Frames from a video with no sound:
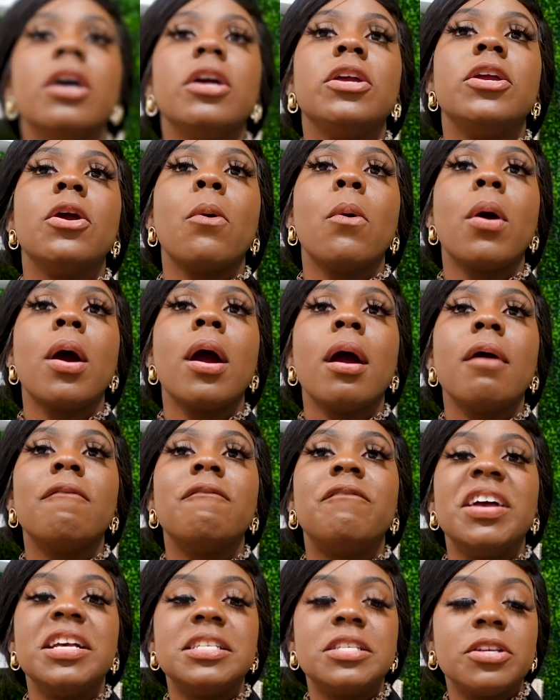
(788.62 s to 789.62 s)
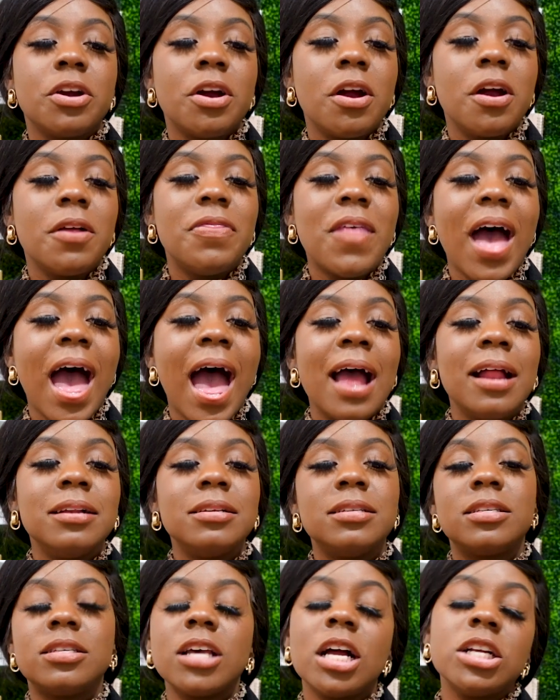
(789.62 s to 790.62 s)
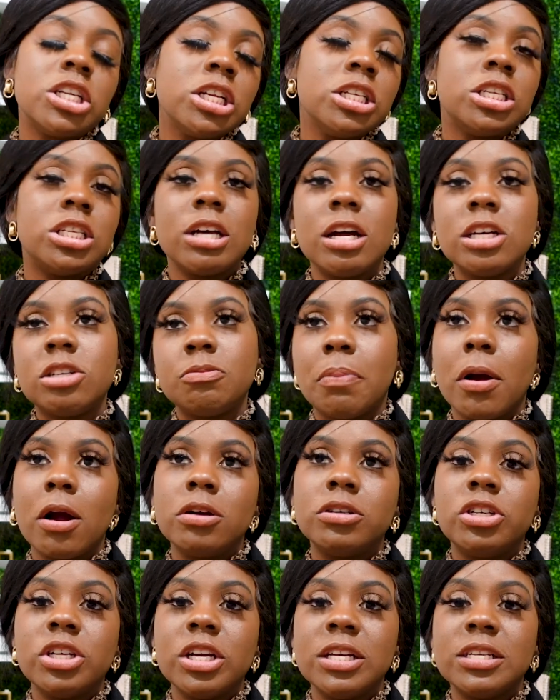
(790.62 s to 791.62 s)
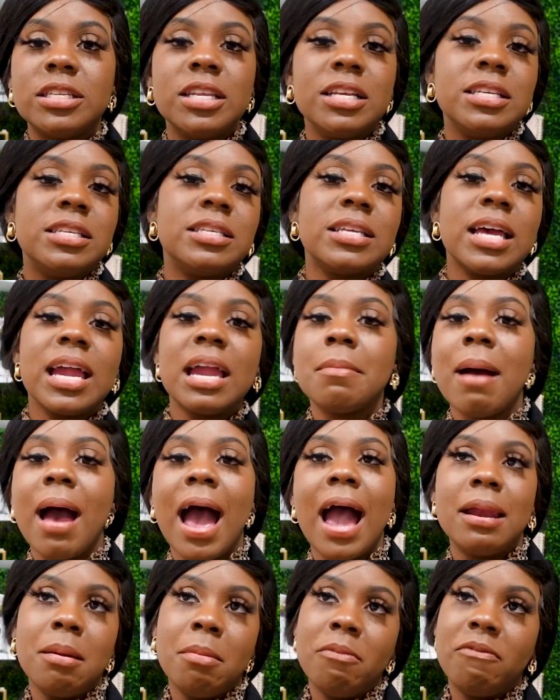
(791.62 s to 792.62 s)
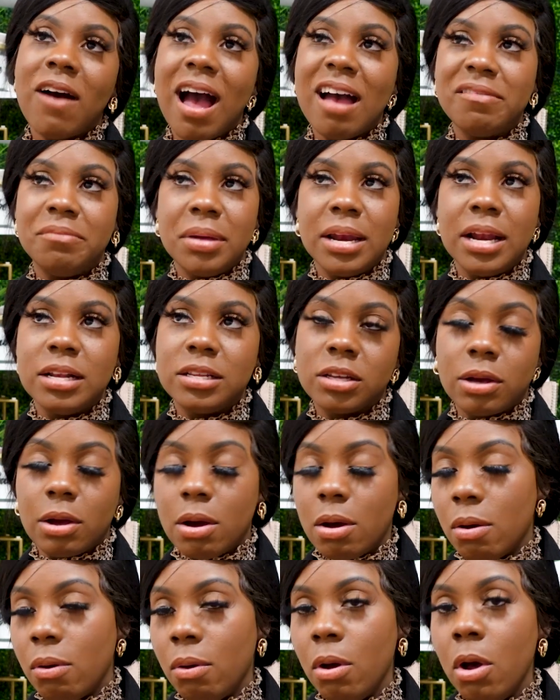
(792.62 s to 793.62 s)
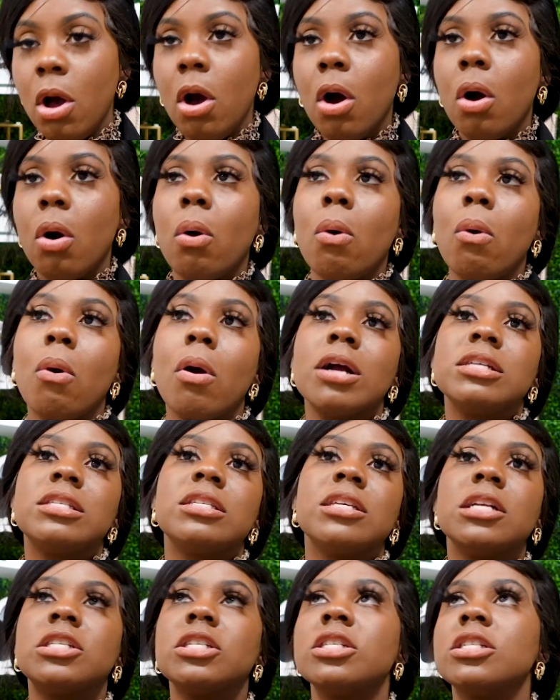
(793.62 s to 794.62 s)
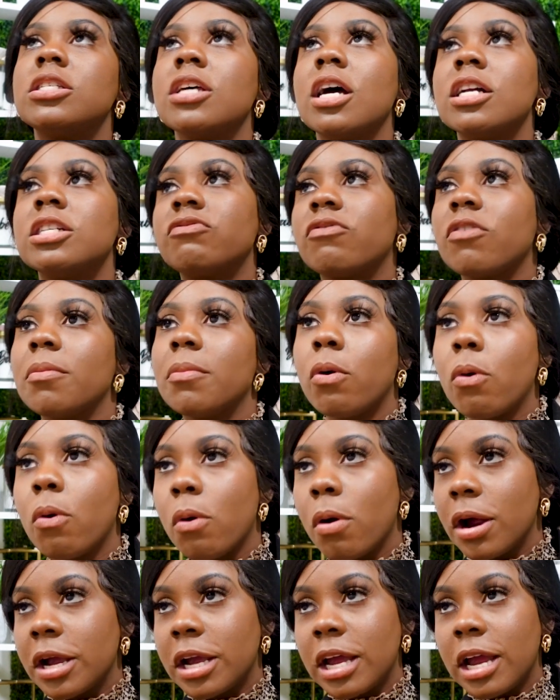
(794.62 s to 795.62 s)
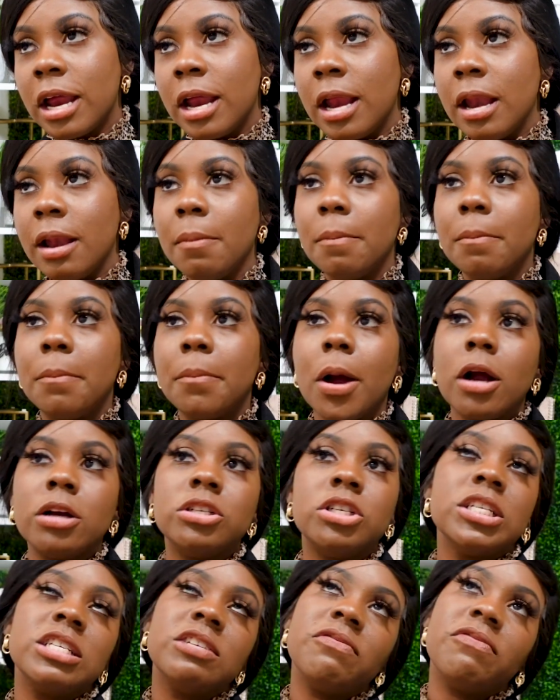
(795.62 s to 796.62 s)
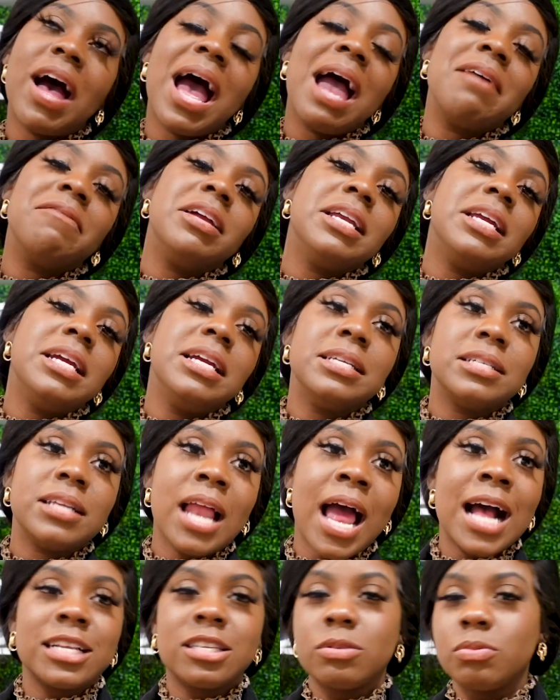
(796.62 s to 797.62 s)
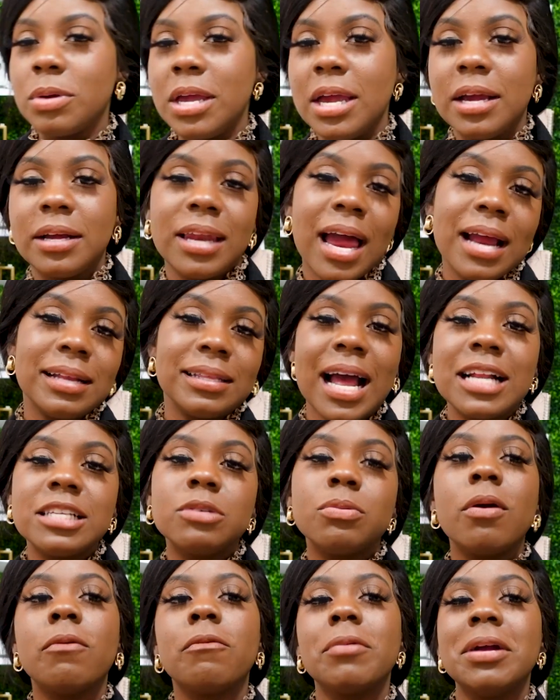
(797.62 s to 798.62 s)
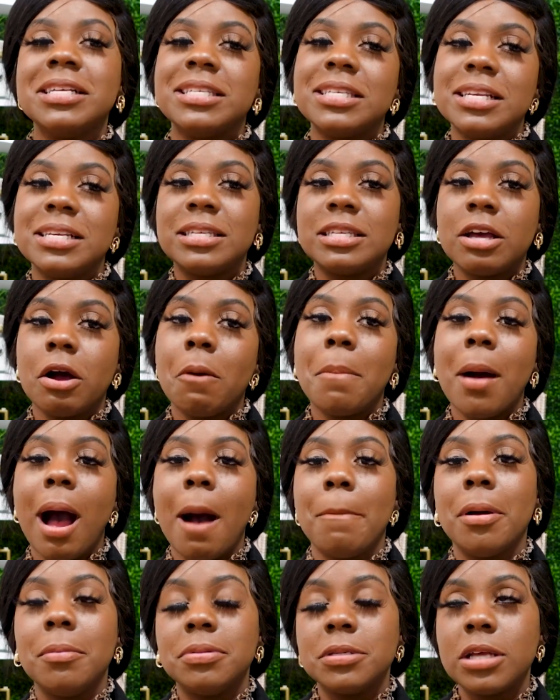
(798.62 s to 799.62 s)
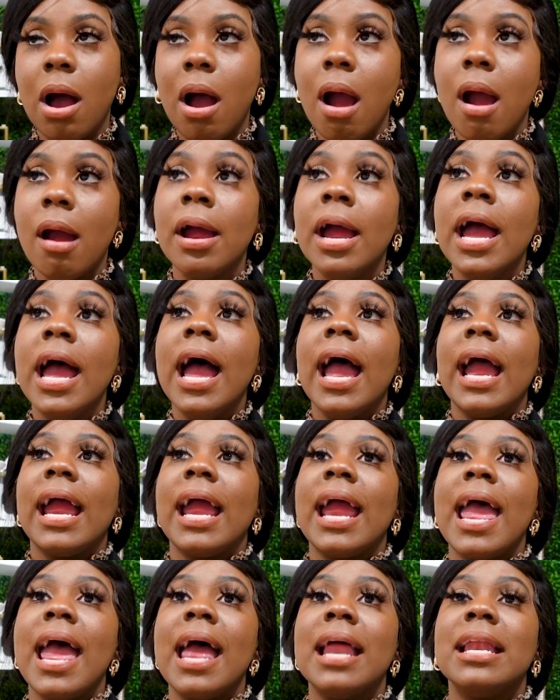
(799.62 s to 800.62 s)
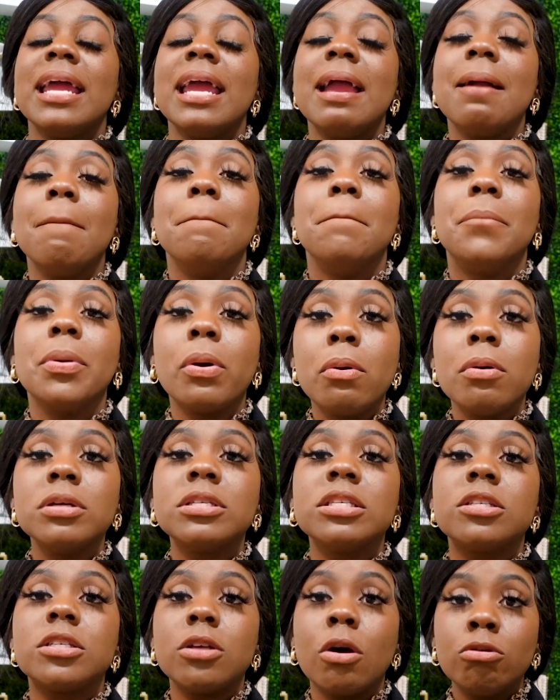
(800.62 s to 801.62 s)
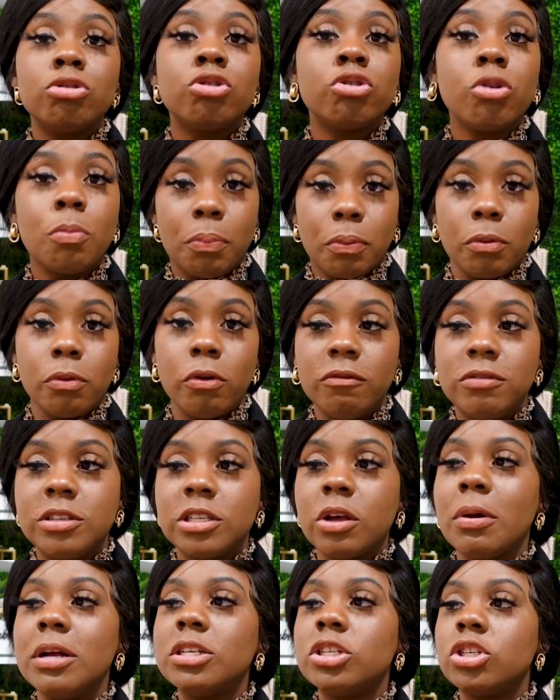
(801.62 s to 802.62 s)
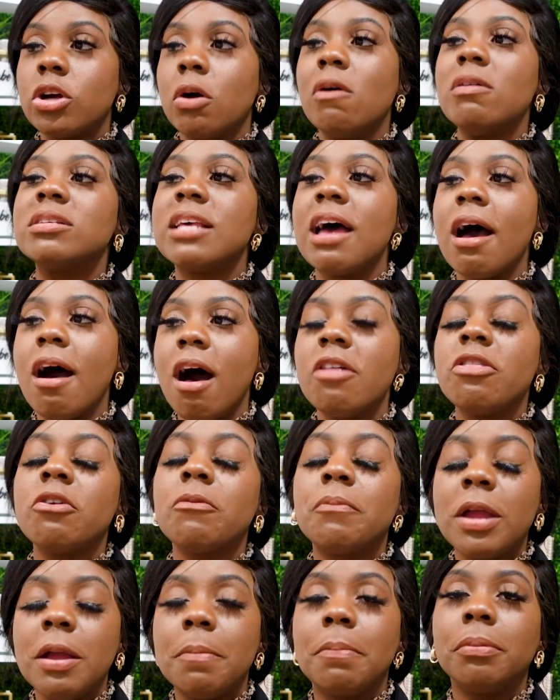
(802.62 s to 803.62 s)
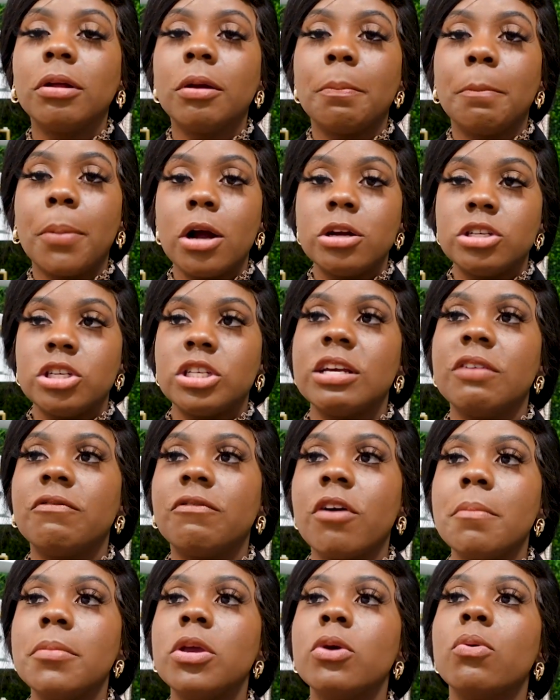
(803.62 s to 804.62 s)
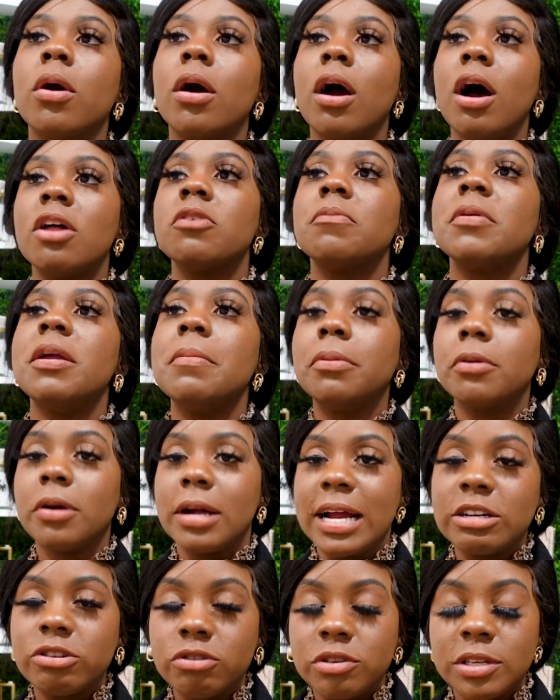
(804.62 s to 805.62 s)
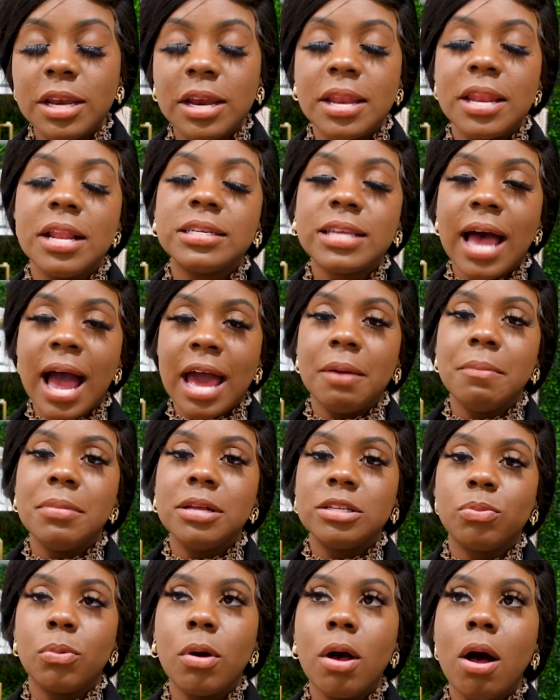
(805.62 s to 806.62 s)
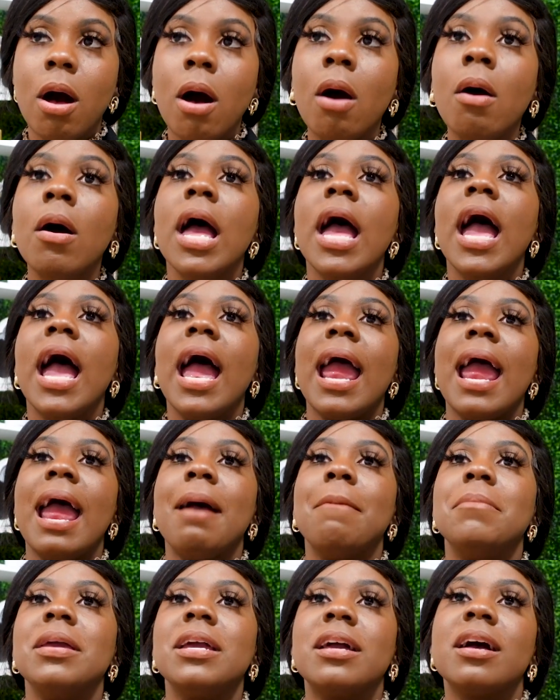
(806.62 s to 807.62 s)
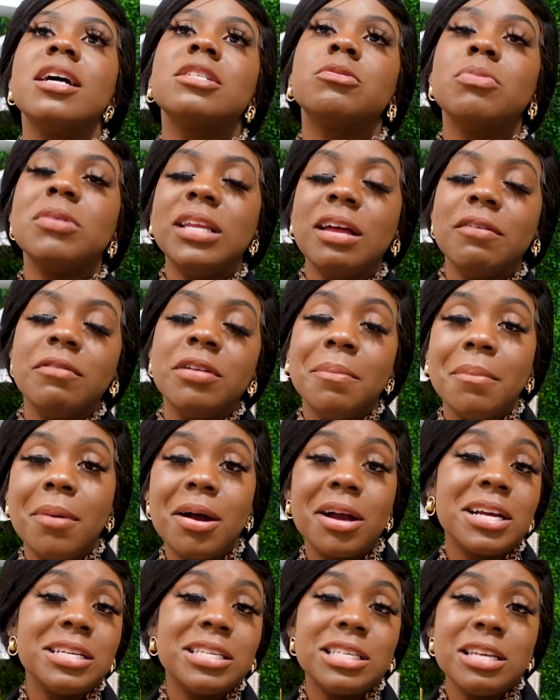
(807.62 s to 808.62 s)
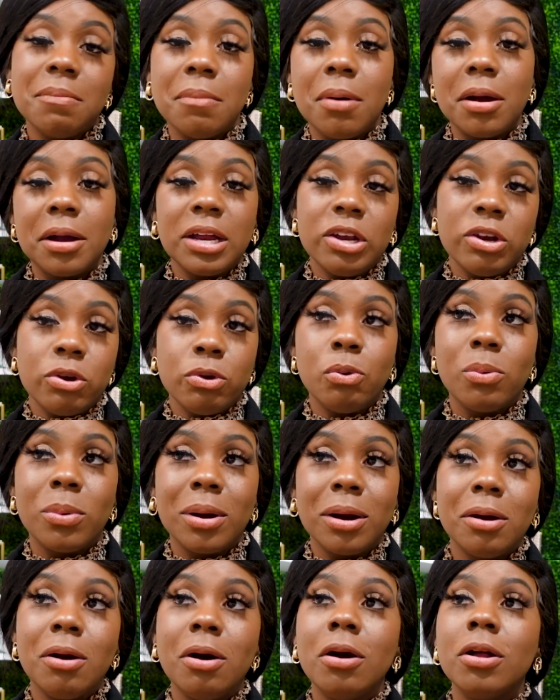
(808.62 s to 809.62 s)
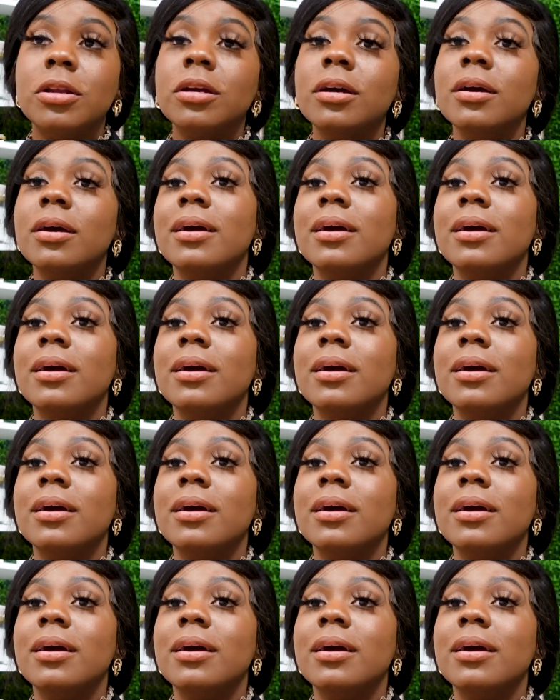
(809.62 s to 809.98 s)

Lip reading: your visitor that such and such purchased this same item 5 minutes ago, or such and such from Oregon purchased 5 of these last week. Like, that's what recent sale pop-ups are. And it boosts social proof. So it shows that other people are purchasing from you, or other people are interested in this item as well. And because we live in a monkey see, monkey do world,